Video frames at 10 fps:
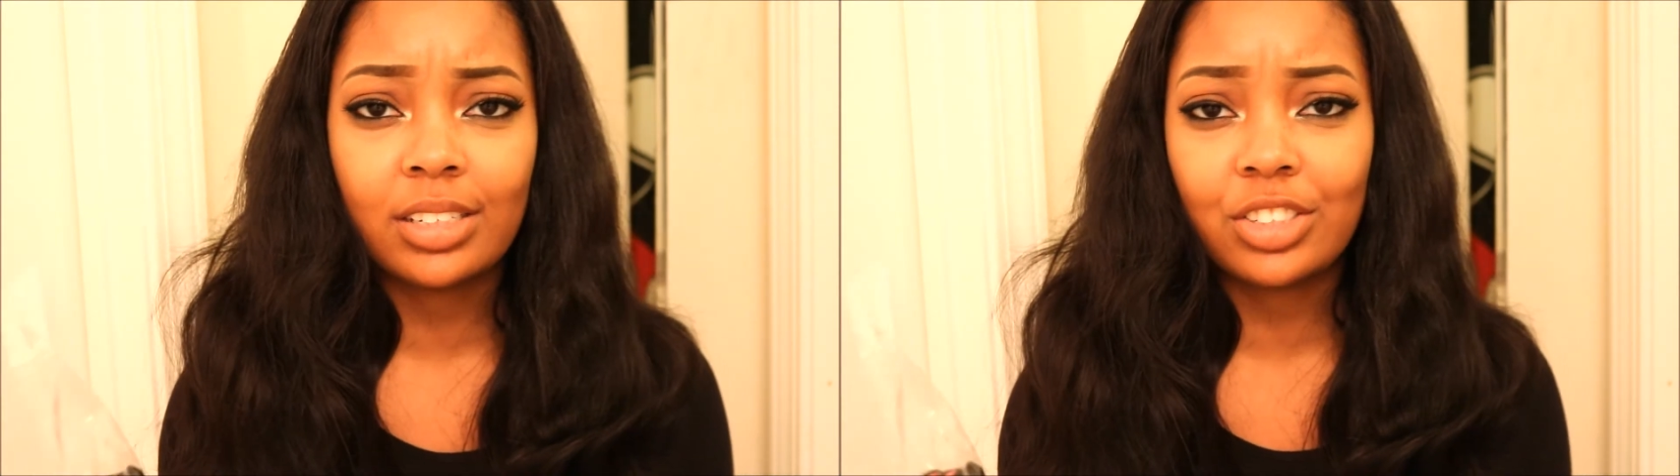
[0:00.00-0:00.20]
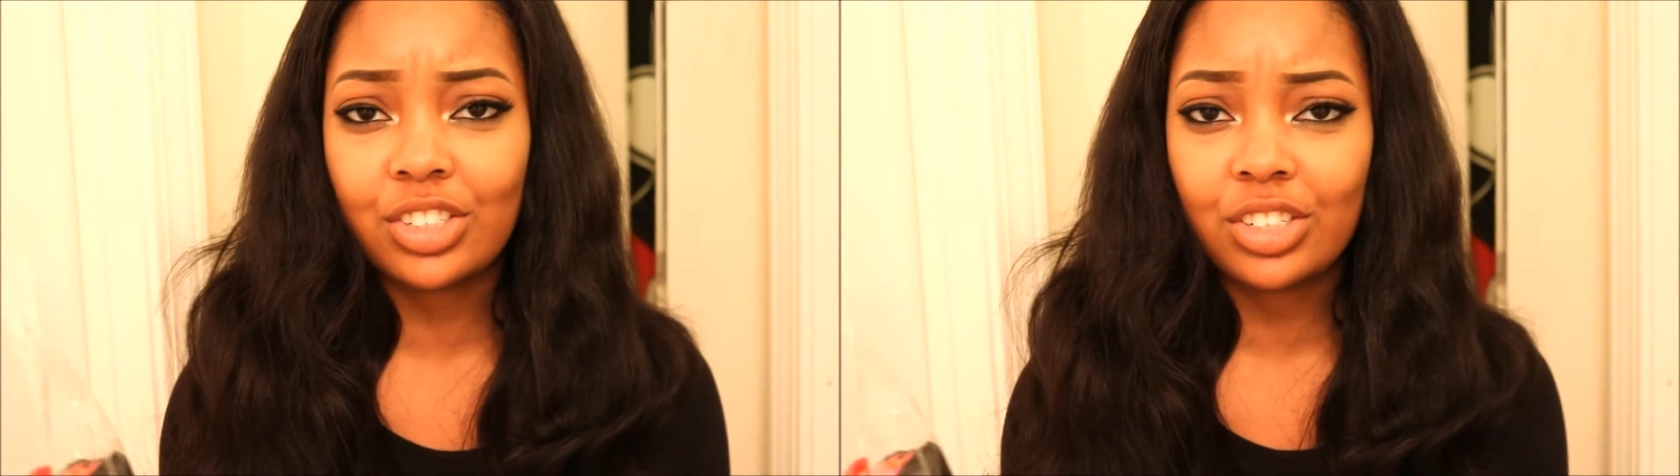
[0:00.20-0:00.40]

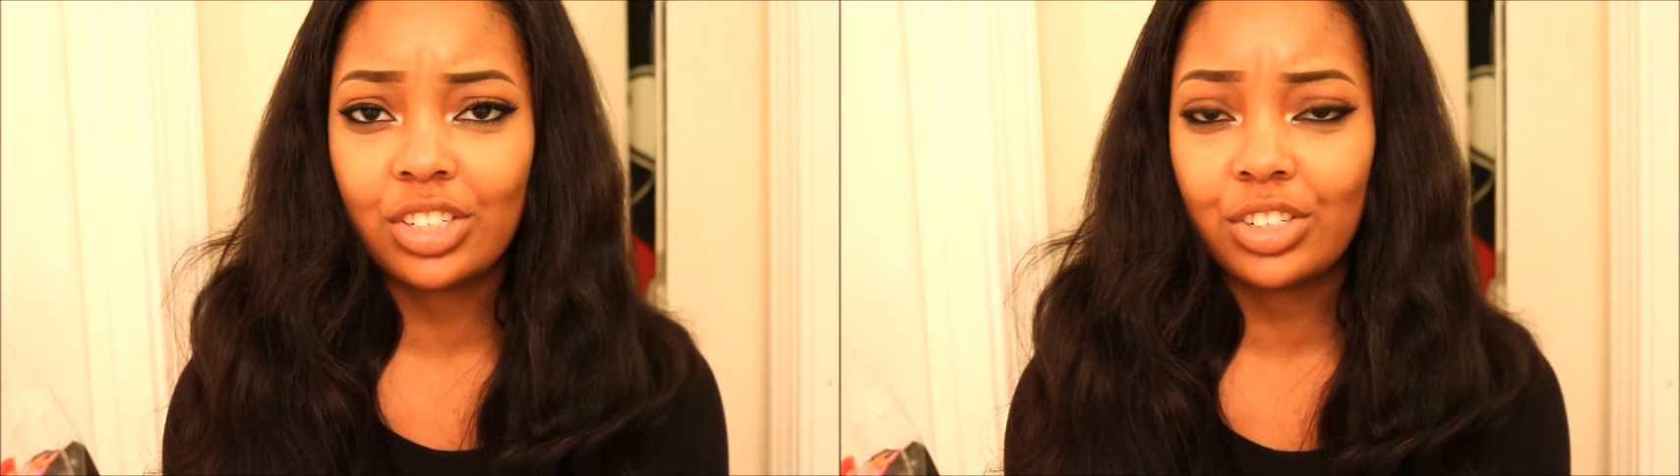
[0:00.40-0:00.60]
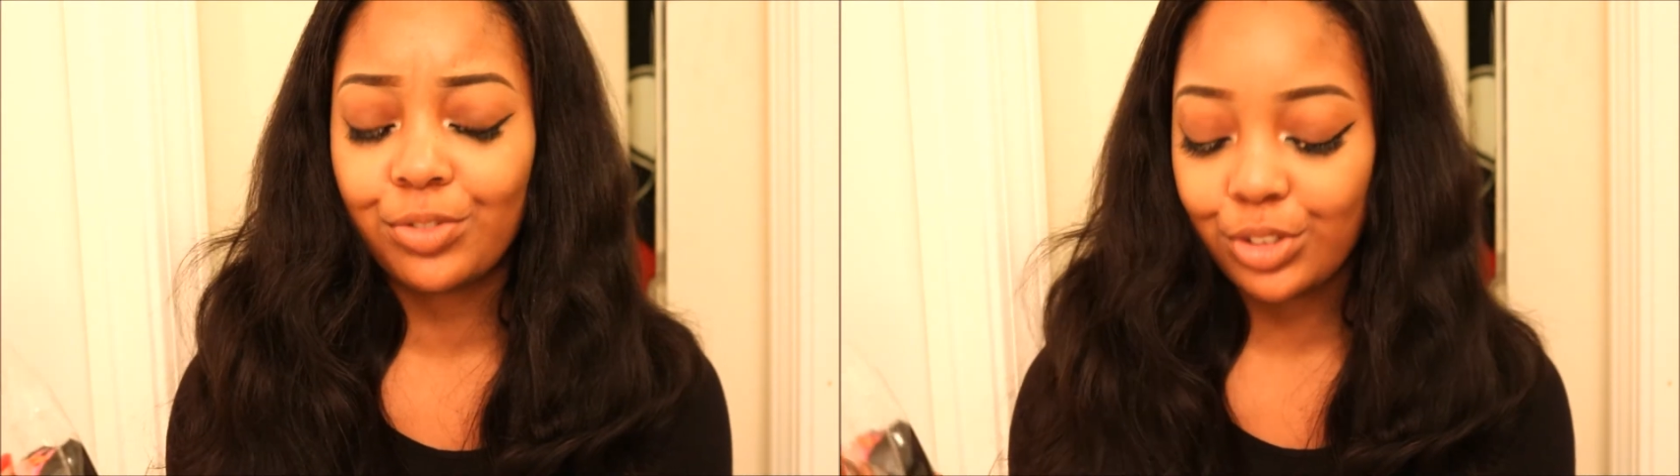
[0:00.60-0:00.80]
just in a
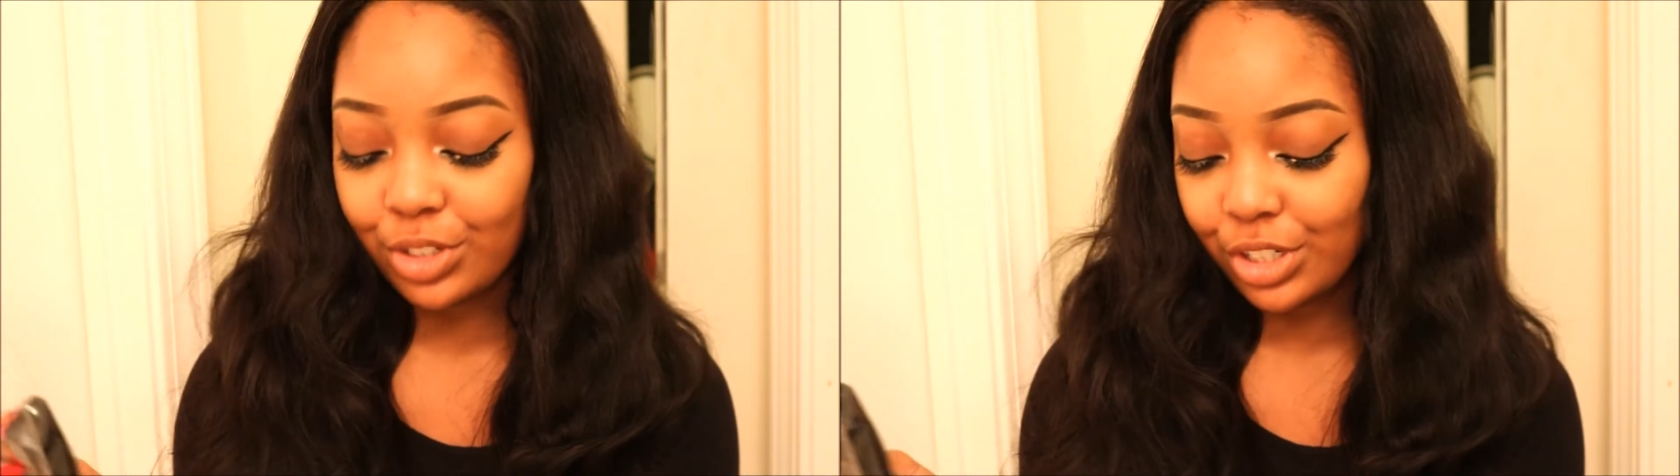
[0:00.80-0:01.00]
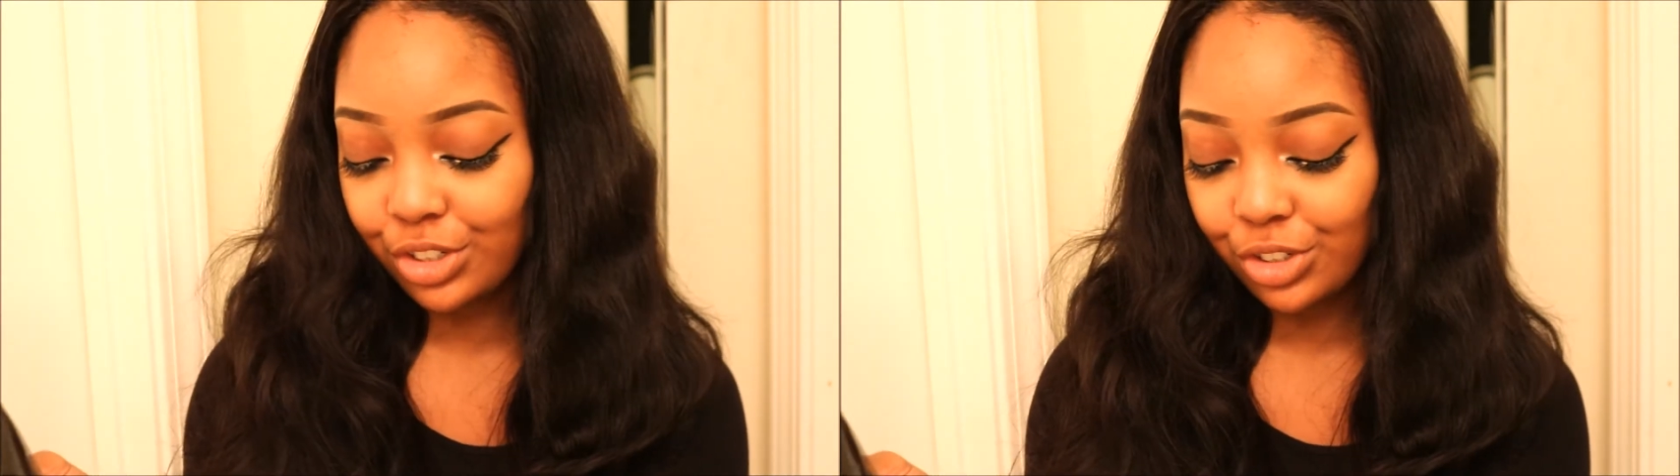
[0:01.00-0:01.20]
different
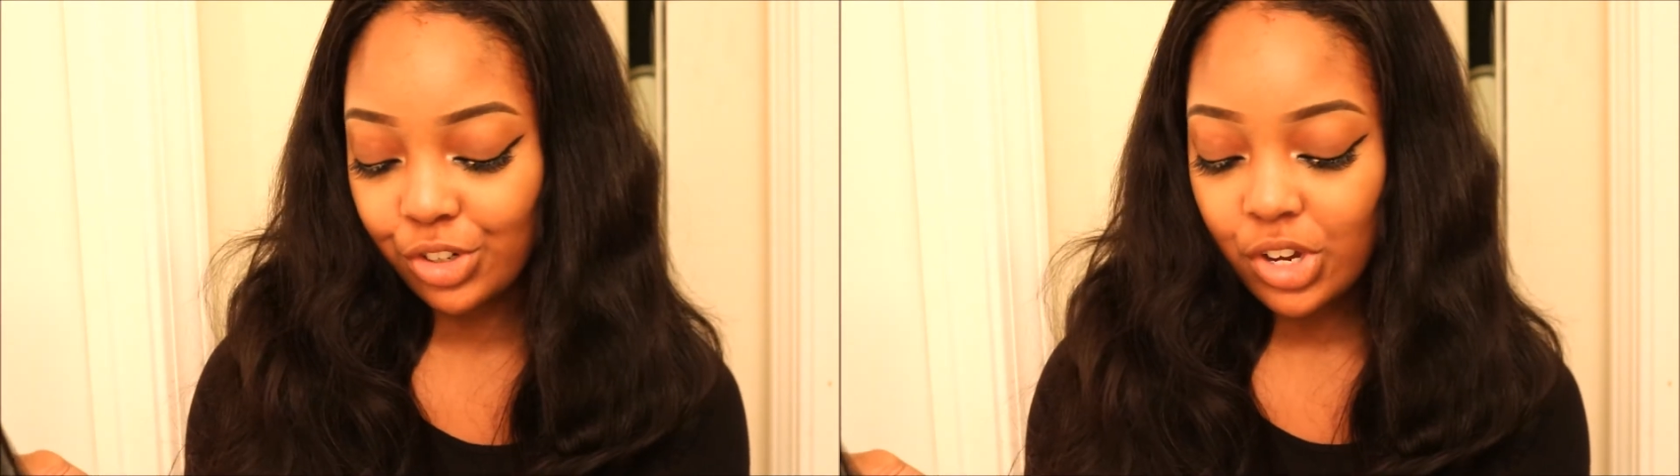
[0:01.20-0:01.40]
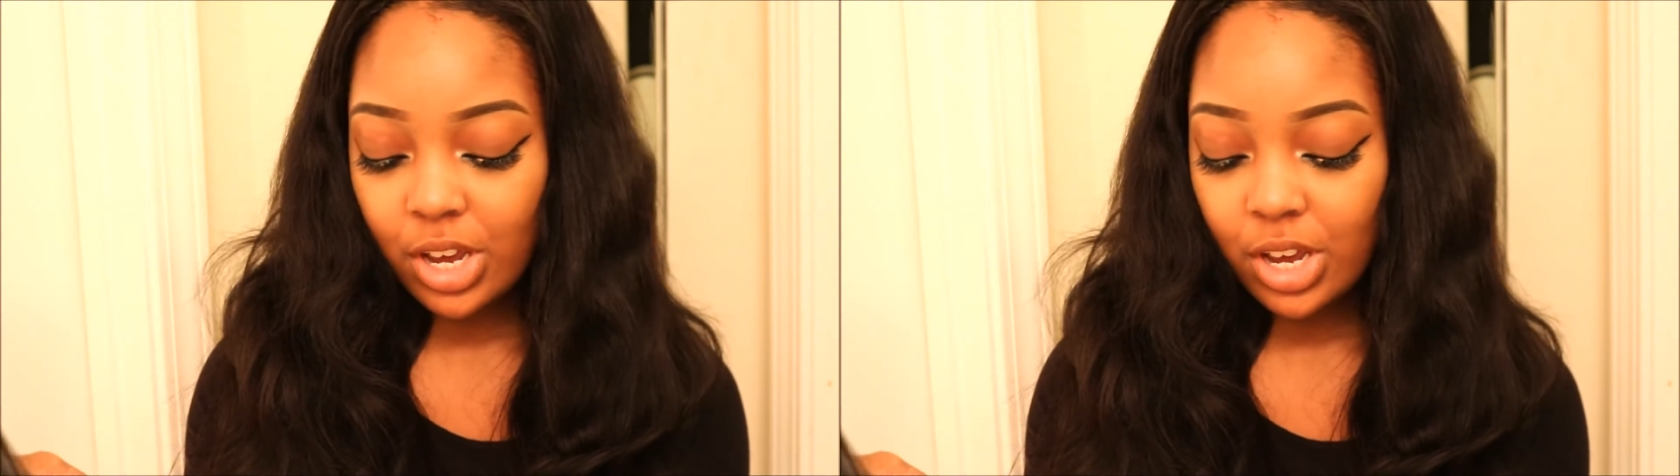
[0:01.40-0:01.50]
texture.